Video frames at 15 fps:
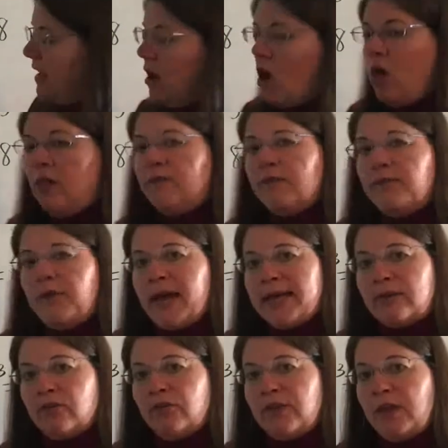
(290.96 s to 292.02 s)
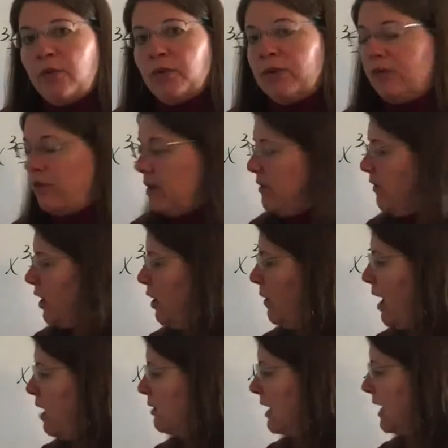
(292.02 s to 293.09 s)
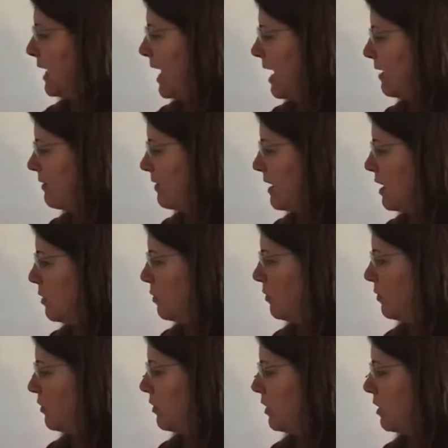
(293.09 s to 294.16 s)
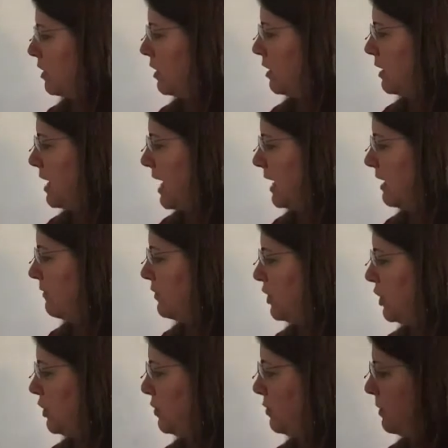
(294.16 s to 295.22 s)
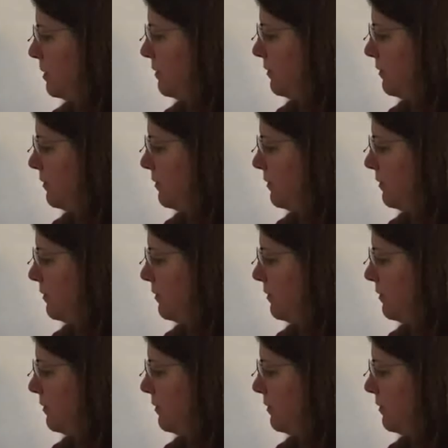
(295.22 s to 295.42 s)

all of the factors equal to 0, I'll get x equals negative 2,